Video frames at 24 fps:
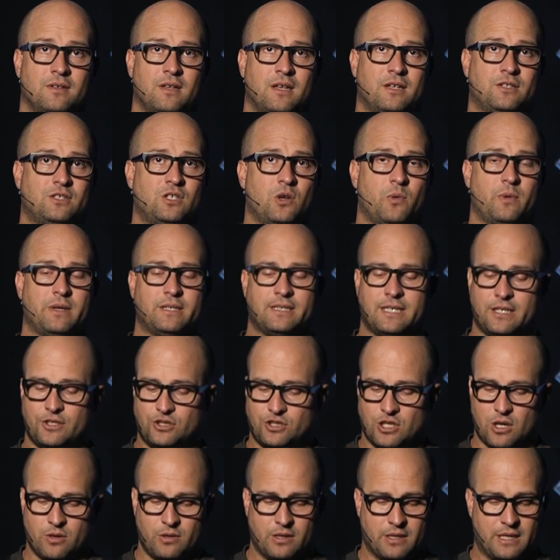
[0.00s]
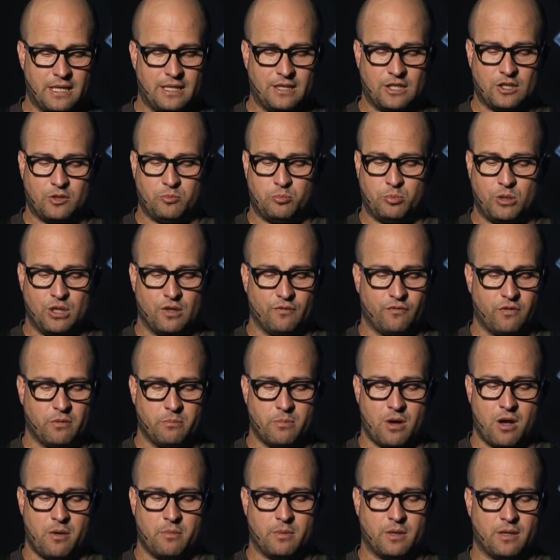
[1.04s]
And so we see Jonah in this beautiful
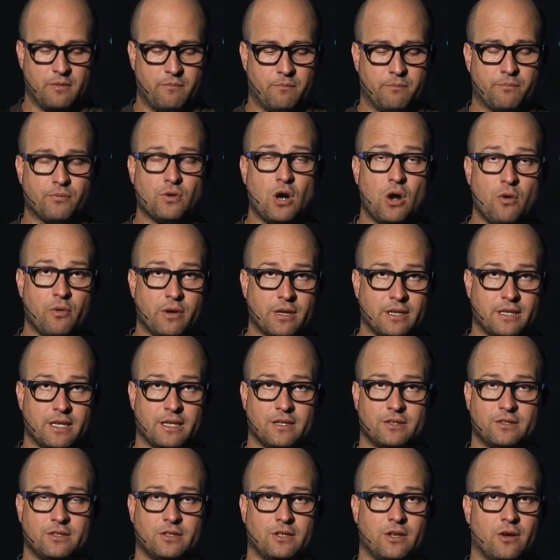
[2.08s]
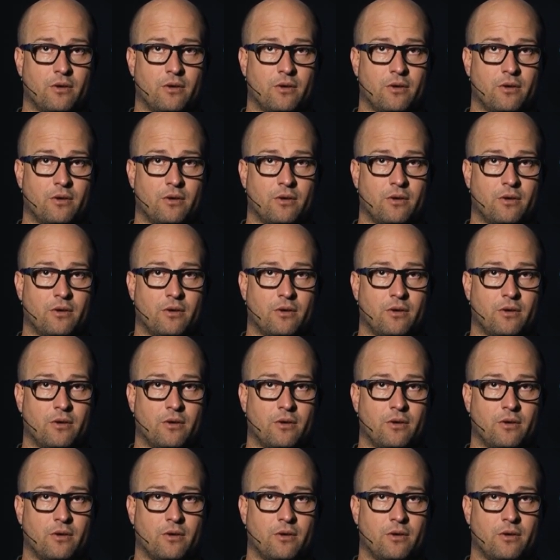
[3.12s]
moment of brokenness to